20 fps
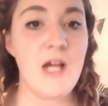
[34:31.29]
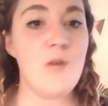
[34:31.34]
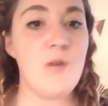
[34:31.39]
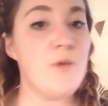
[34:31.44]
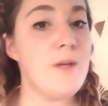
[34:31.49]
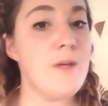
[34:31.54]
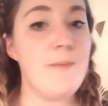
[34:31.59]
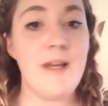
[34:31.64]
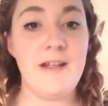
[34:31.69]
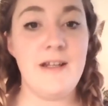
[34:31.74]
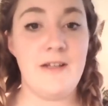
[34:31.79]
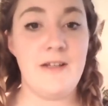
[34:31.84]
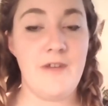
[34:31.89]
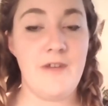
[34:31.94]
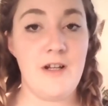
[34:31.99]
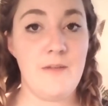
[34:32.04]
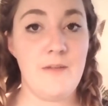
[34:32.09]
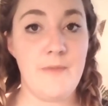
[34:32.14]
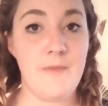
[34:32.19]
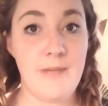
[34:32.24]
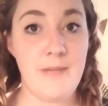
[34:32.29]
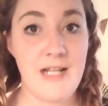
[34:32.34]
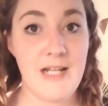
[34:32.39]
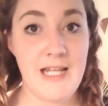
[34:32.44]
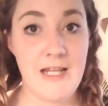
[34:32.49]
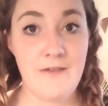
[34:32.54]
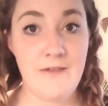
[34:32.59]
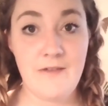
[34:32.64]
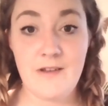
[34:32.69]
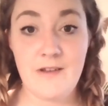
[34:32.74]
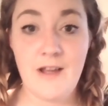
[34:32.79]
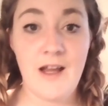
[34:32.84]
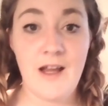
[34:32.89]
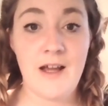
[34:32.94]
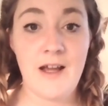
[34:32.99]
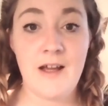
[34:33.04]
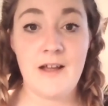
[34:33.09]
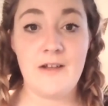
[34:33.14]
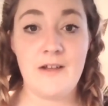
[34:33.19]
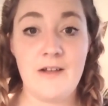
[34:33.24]
We may develop the beliefs
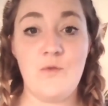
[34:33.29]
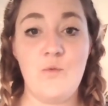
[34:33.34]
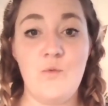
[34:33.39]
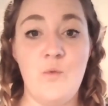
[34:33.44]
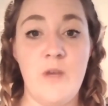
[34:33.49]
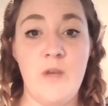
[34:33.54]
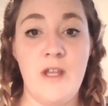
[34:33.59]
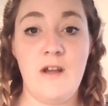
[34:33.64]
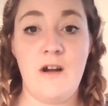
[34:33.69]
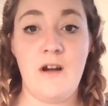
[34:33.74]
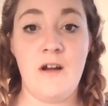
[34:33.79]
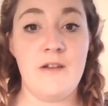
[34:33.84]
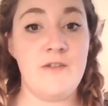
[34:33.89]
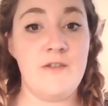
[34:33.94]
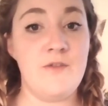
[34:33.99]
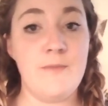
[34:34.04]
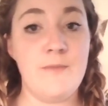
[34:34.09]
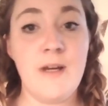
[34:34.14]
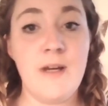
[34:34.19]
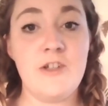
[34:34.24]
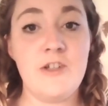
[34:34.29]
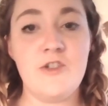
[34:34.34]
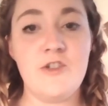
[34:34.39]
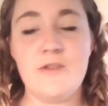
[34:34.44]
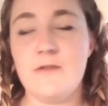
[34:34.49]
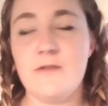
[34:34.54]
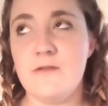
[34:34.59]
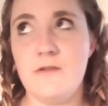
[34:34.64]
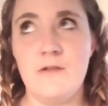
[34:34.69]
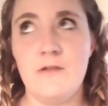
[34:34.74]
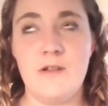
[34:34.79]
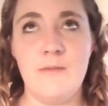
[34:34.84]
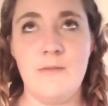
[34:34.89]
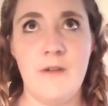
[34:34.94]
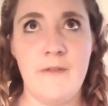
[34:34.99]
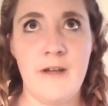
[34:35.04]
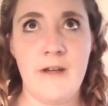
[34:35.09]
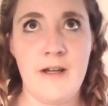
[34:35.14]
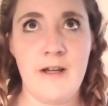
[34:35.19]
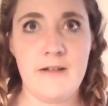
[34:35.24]
that we are too much, talked
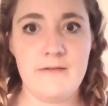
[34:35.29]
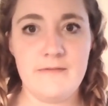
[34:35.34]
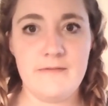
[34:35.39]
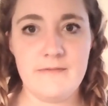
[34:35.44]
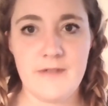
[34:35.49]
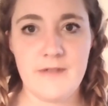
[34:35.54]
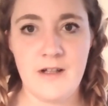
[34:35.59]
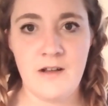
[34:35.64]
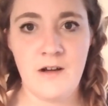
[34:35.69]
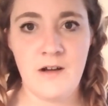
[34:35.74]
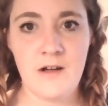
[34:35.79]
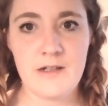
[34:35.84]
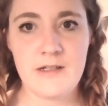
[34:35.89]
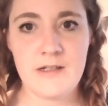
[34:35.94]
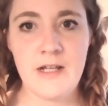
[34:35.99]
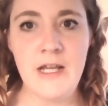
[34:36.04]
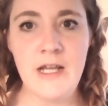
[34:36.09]
about that a lot.